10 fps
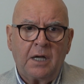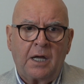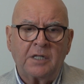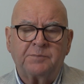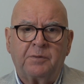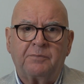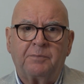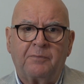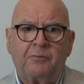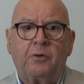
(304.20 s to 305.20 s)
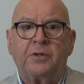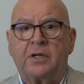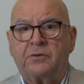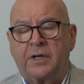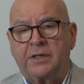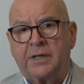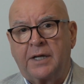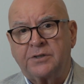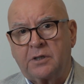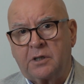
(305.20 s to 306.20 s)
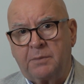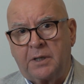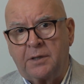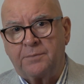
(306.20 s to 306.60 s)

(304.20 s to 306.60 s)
and is put before the Accreditation Committee.